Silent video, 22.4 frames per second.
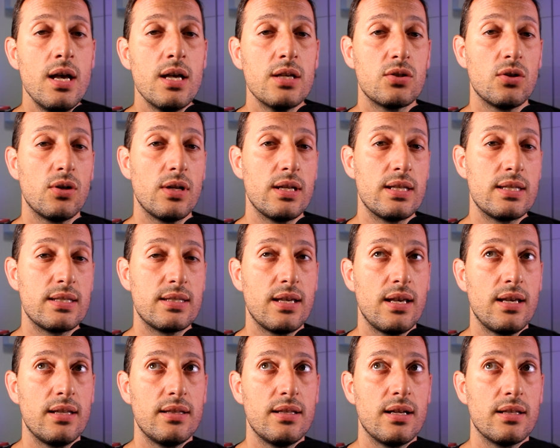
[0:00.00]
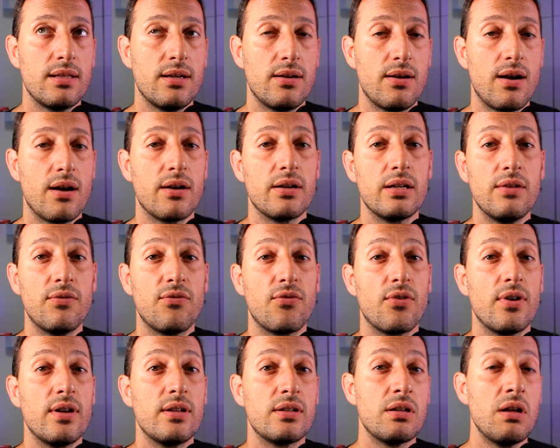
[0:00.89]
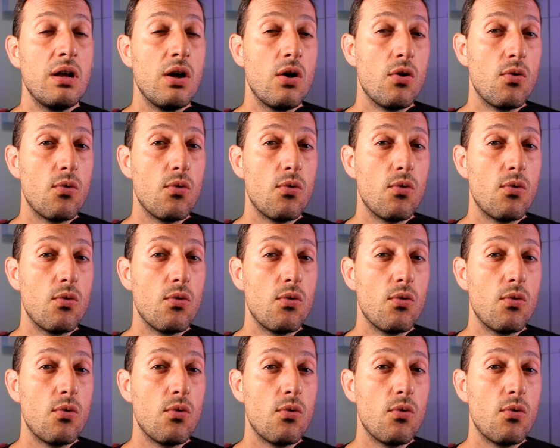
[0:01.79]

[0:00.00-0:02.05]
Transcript: So let's say that there are different